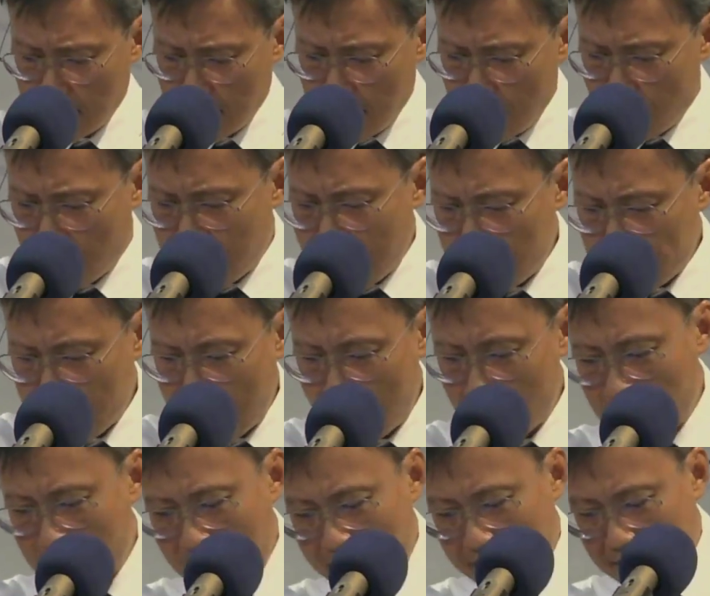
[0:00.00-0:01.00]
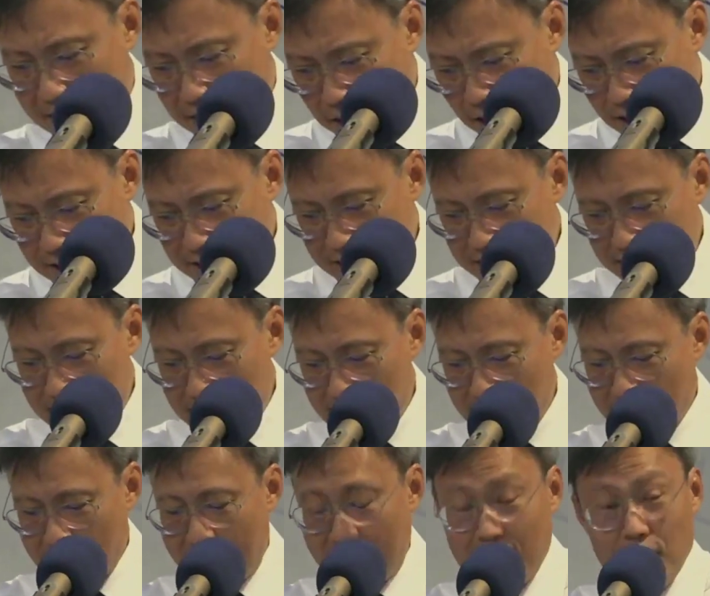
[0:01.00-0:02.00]
You've kept count of my tossings,
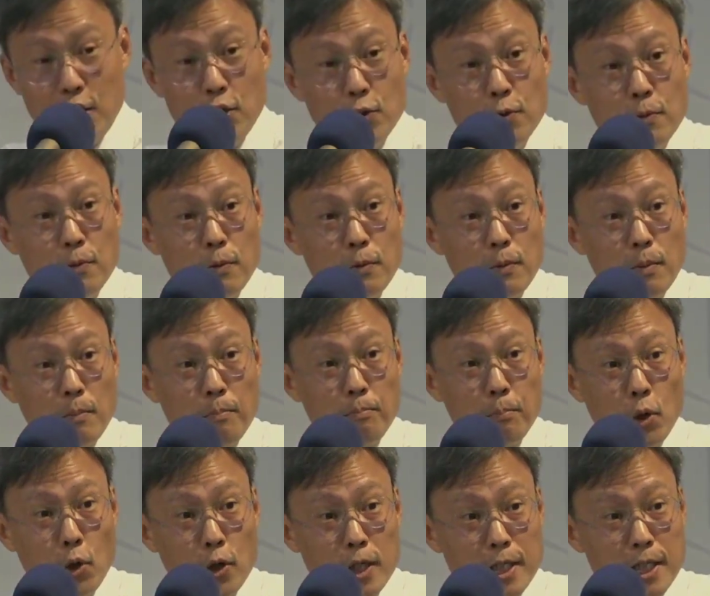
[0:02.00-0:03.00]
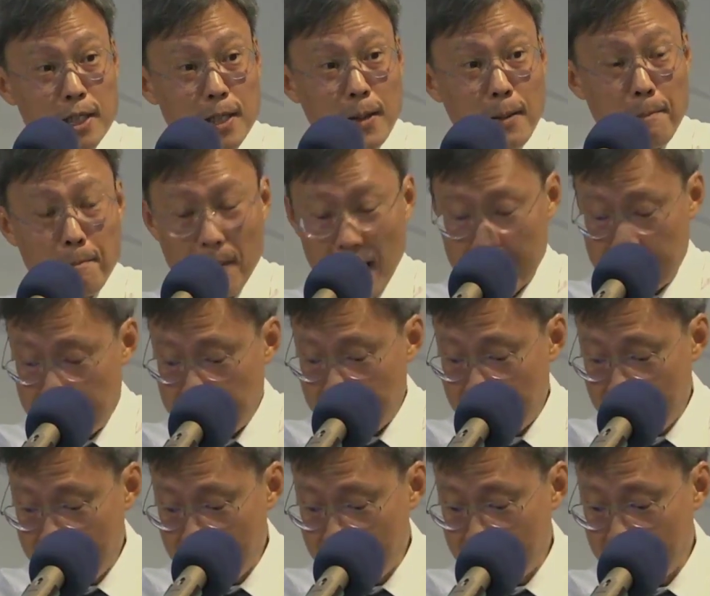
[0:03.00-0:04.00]
and you put my
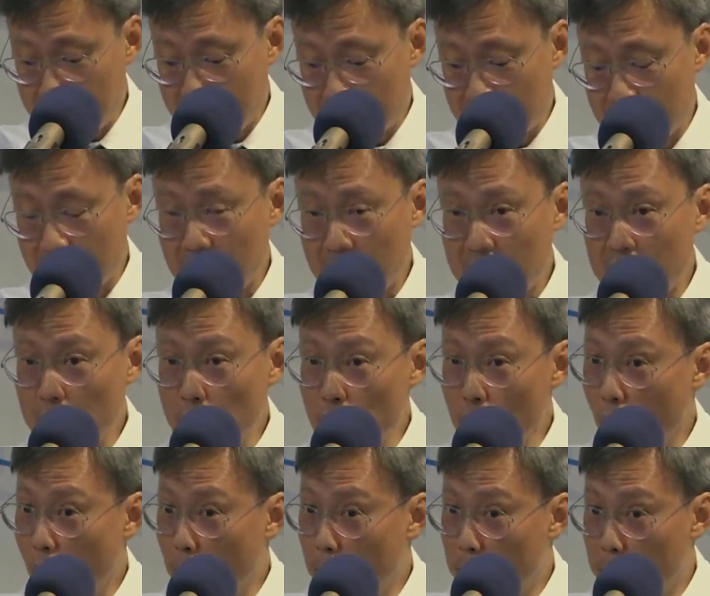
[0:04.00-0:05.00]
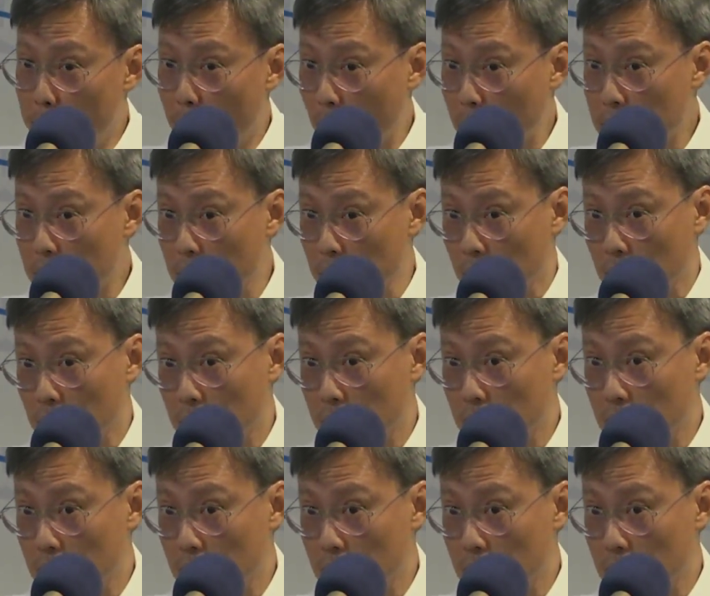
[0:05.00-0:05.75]
tears in your bottle.